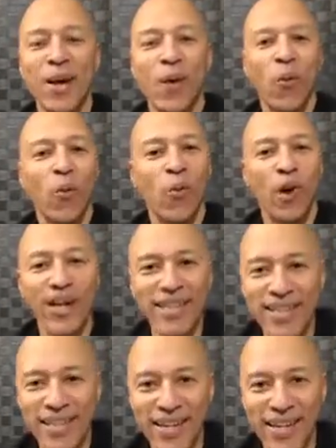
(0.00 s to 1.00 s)

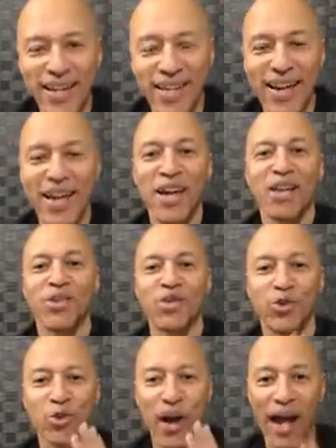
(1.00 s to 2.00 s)
What
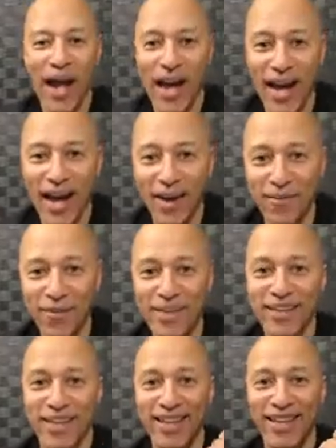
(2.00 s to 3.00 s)
drives
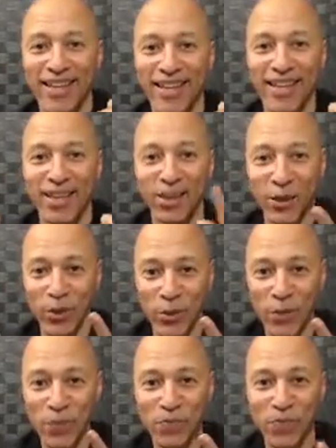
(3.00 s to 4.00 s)
you?
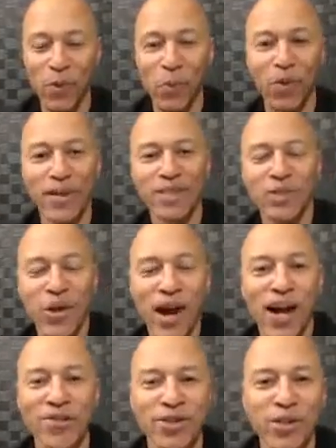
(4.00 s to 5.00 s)
What
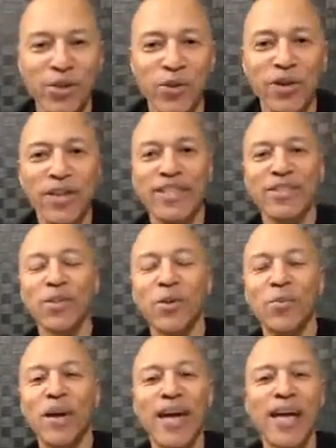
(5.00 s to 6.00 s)
drives you? So,
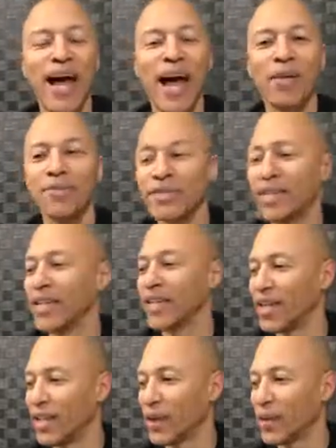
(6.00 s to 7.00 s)
man, I'm sitting
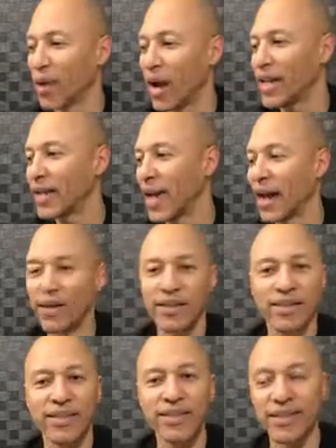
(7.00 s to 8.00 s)
here right now.
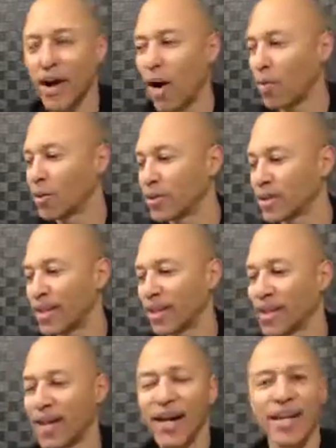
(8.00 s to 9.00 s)
It's almost 10
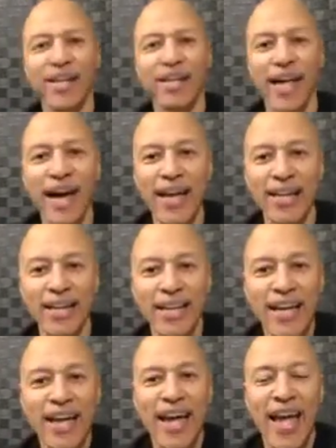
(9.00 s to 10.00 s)
o'clock at night,
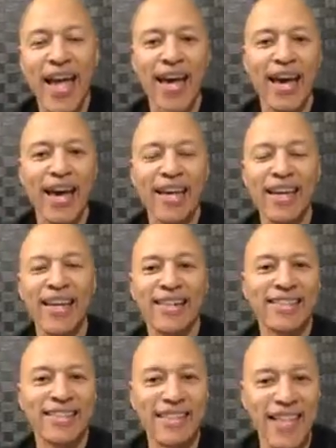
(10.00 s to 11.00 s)
and it
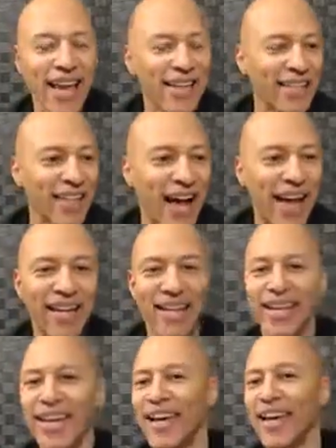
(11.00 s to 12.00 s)
is late night,
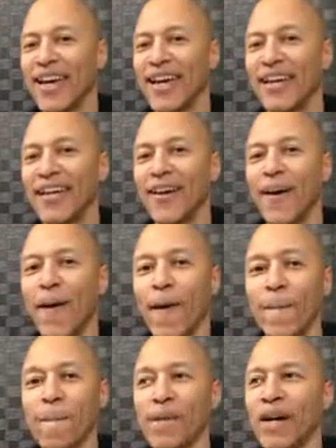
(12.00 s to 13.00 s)
and
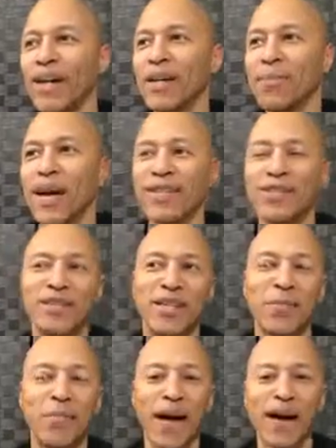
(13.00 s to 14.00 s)
Honey Badger's in
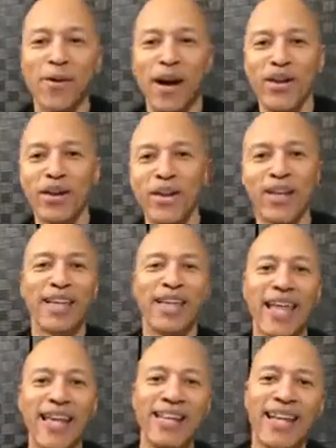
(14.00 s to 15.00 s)
the background cooking
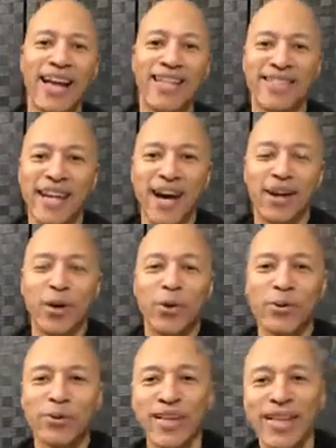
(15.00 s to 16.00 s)
late night
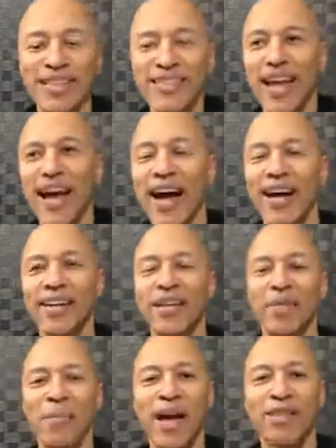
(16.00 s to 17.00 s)
tacos. Say hi,
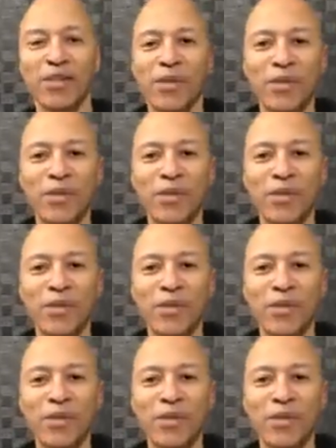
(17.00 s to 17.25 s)
Honey Badger.